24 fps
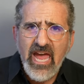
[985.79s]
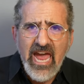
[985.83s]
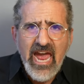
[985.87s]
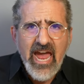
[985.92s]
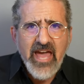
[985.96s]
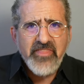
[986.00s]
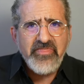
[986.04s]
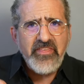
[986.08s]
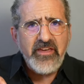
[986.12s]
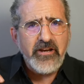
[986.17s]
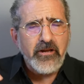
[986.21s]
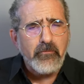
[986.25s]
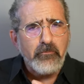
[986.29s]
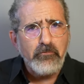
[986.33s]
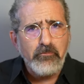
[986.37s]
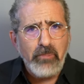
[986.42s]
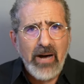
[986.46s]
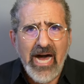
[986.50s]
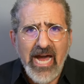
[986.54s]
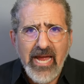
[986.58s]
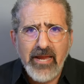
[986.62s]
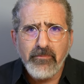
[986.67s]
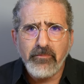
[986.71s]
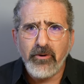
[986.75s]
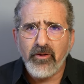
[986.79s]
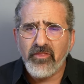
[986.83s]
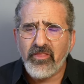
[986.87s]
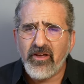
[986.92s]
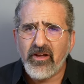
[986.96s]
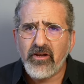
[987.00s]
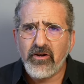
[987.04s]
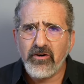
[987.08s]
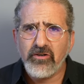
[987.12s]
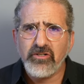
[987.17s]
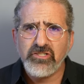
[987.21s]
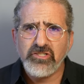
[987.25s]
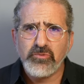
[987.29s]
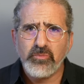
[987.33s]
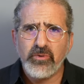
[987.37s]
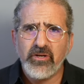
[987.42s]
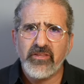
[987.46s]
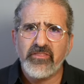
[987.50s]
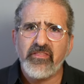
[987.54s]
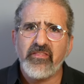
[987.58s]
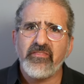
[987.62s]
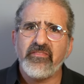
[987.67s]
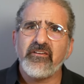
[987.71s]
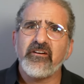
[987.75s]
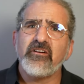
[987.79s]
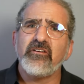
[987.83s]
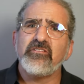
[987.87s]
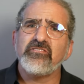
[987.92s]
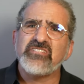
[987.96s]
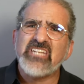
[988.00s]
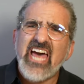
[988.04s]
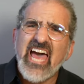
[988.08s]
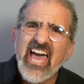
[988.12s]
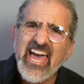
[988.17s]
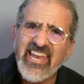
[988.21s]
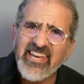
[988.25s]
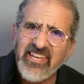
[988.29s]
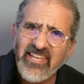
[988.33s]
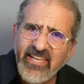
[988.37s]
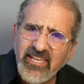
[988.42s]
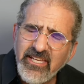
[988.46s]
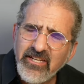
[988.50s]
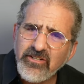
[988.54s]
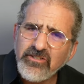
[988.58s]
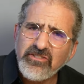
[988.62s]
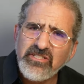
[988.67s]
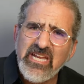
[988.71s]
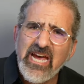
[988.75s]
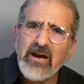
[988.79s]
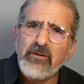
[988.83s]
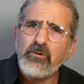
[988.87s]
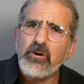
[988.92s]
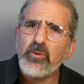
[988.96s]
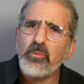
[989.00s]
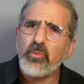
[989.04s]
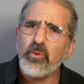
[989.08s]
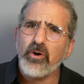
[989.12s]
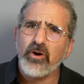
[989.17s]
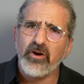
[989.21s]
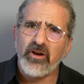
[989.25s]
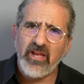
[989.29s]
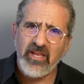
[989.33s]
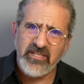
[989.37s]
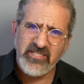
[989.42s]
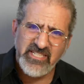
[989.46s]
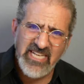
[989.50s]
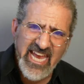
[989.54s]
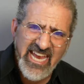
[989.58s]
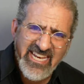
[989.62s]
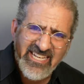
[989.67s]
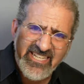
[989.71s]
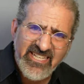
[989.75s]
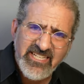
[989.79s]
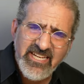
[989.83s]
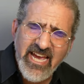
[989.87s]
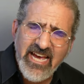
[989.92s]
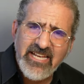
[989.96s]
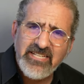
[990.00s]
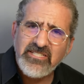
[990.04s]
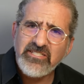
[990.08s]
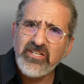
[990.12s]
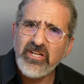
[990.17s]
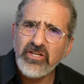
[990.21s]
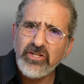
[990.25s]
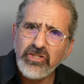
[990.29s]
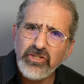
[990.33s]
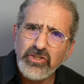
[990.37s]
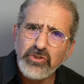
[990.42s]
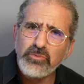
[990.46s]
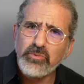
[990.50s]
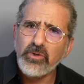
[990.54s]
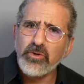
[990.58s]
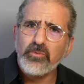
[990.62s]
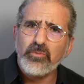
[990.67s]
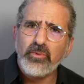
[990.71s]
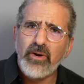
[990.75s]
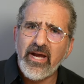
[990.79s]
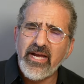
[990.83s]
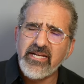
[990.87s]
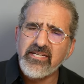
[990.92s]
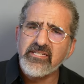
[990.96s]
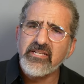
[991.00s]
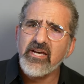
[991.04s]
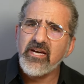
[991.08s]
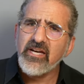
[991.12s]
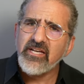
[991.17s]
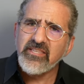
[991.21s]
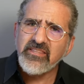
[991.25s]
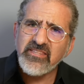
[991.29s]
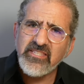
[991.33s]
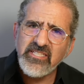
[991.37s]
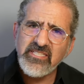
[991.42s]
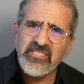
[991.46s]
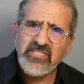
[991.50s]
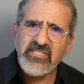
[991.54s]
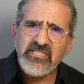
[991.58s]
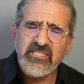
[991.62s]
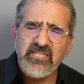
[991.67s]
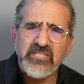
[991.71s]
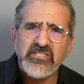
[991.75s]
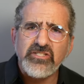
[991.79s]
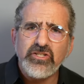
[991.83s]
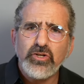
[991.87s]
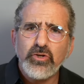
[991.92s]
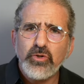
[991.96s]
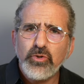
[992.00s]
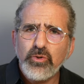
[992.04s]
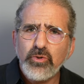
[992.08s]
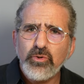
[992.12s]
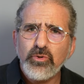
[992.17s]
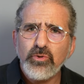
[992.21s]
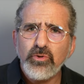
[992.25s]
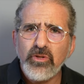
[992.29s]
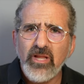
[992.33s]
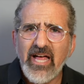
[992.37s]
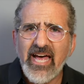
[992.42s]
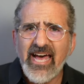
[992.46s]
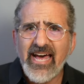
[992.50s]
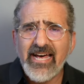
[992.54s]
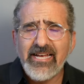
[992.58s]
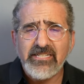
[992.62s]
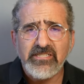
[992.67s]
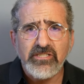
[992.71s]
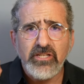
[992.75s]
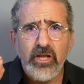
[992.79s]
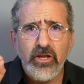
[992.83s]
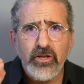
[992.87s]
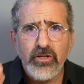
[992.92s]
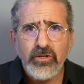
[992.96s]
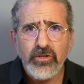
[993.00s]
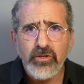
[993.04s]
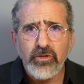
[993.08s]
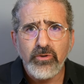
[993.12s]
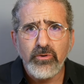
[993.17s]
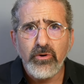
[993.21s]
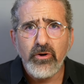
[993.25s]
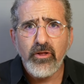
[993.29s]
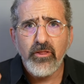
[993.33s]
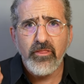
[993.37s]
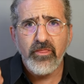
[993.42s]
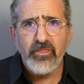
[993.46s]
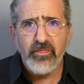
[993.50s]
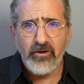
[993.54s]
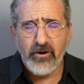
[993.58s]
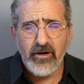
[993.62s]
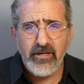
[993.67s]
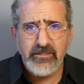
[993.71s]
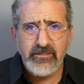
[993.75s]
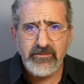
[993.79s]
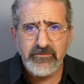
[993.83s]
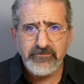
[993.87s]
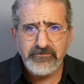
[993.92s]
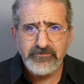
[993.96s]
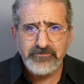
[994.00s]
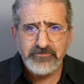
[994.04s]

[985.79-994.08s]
And then a Bible that goes with it that goes, and here's how it works. And yes, you were right. This is as cool as you thought.